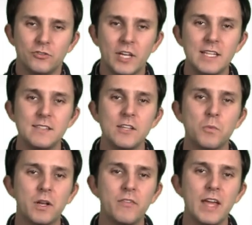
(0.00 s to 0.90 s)
Jane says
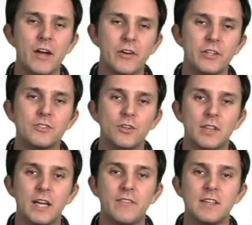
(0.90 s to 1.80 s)
one of the areas
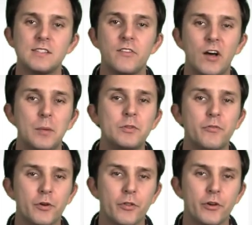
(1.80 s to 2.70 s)
Goodlife has developed
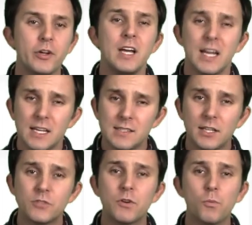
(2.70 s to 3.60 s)
further is
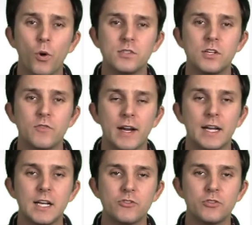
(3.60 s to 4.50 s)
in its rewards and
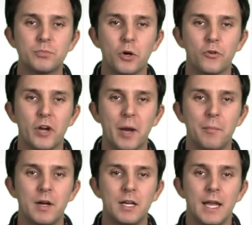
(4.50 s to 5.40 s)
recognition program.